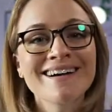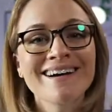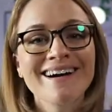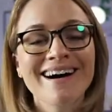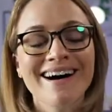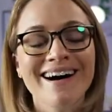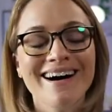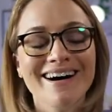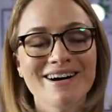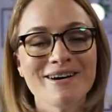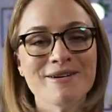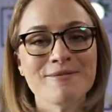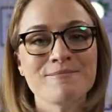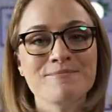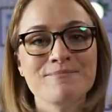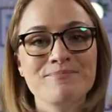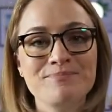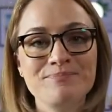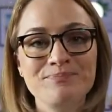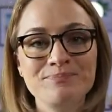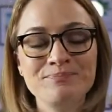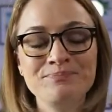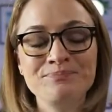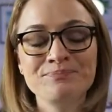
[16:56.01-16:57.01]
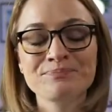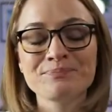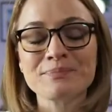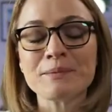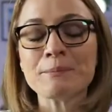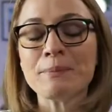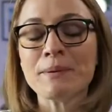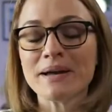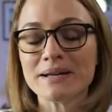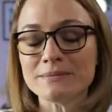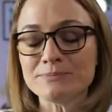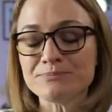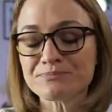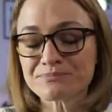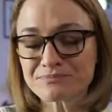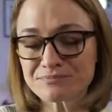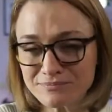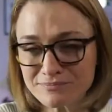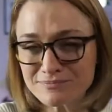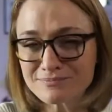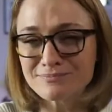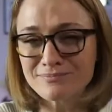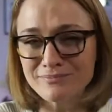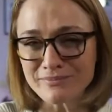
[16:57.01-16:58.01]
But
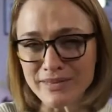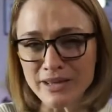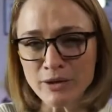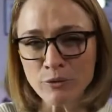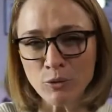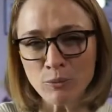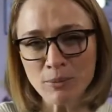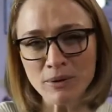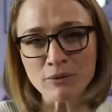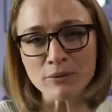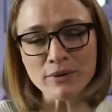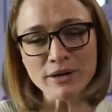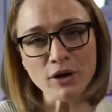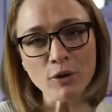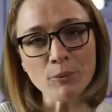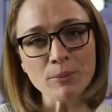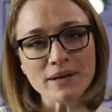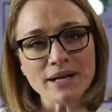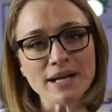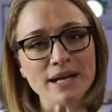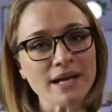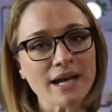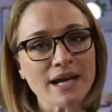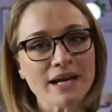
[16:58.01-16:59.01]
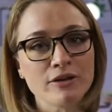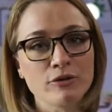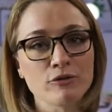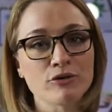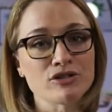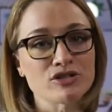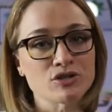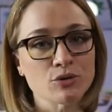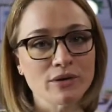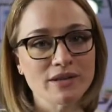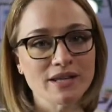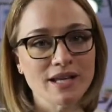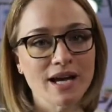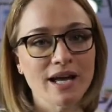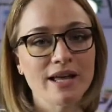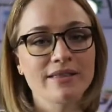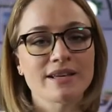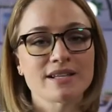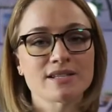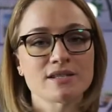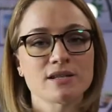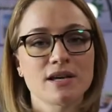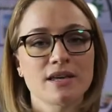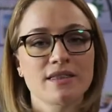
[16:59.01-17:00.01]
it will be reopening and you can join that. And
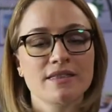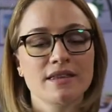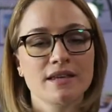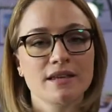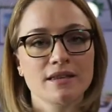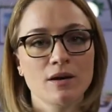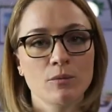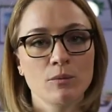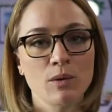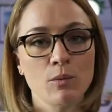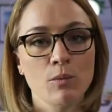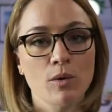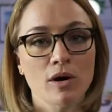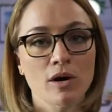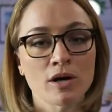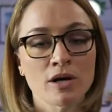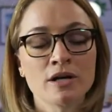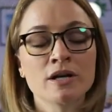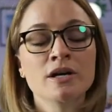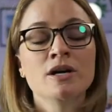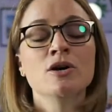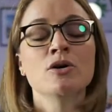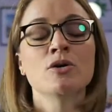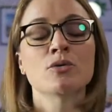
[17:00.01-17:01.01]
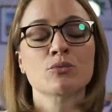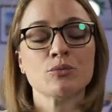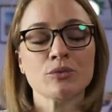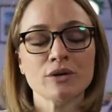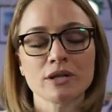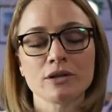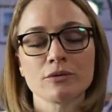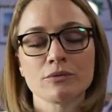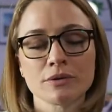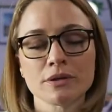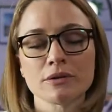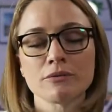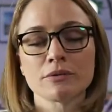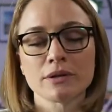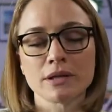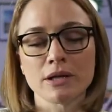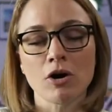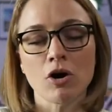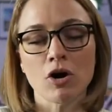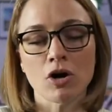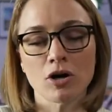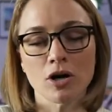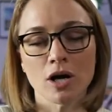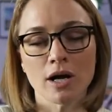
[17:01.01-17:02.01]
that's a thing that we work really, really, really
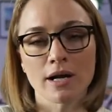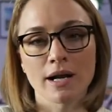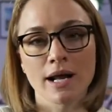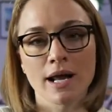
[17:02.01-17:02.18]
hard on.